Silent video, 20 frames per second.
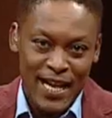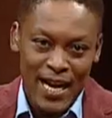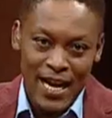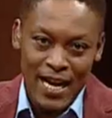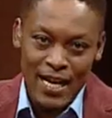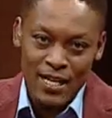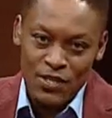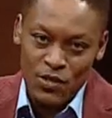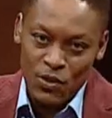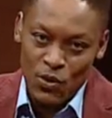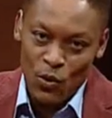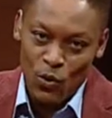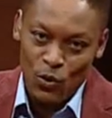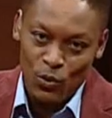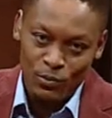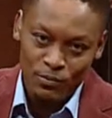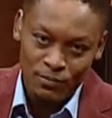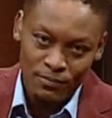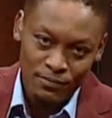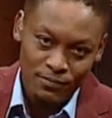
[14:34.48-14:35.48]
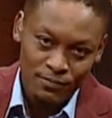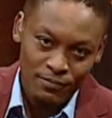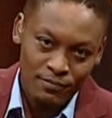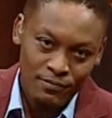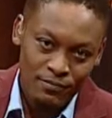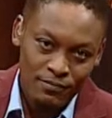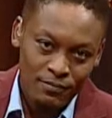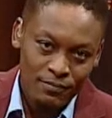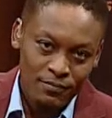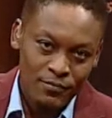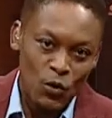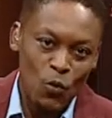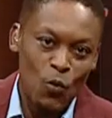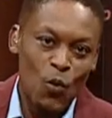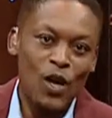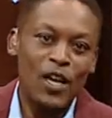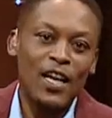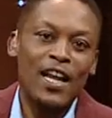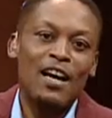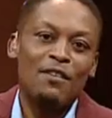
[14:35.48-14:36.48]
the highest score
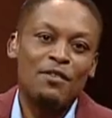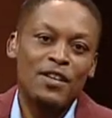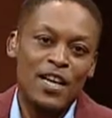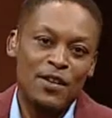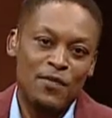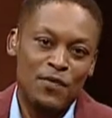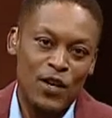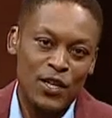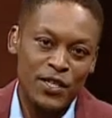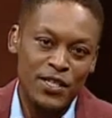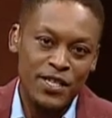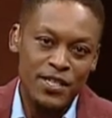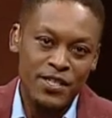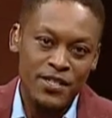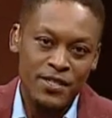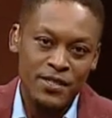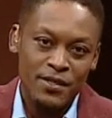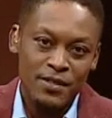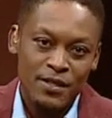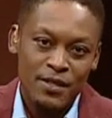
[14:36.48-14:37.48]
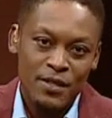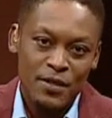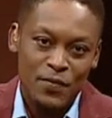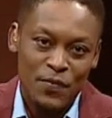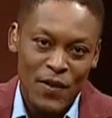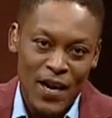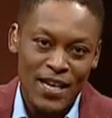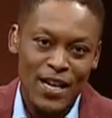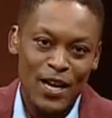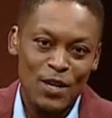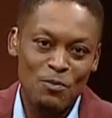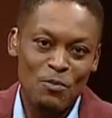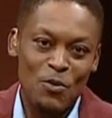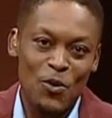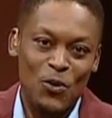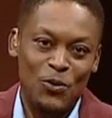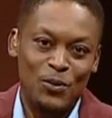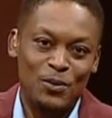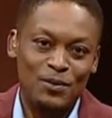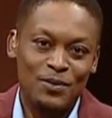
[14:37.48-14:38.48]
will have an advantage. Find out
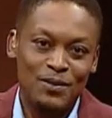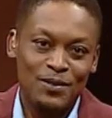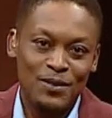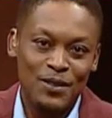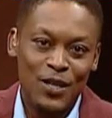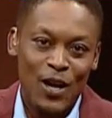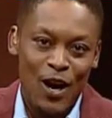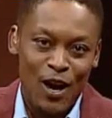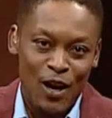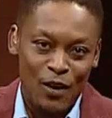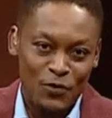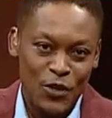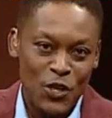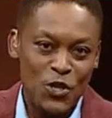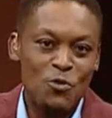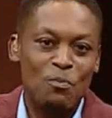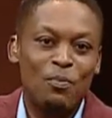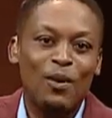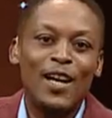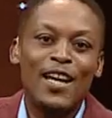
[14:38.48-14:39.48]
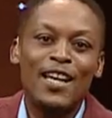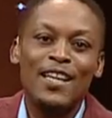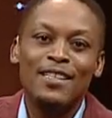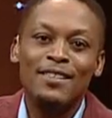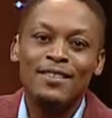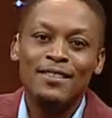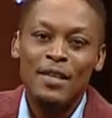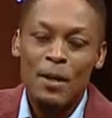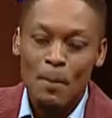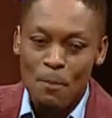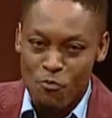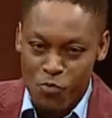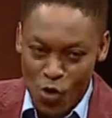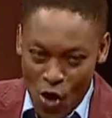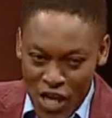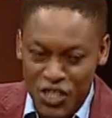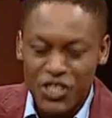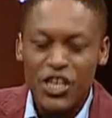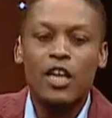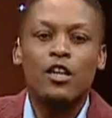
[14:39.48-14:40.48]
more after you play
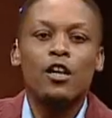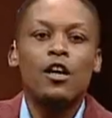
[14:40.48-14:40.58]
Pressure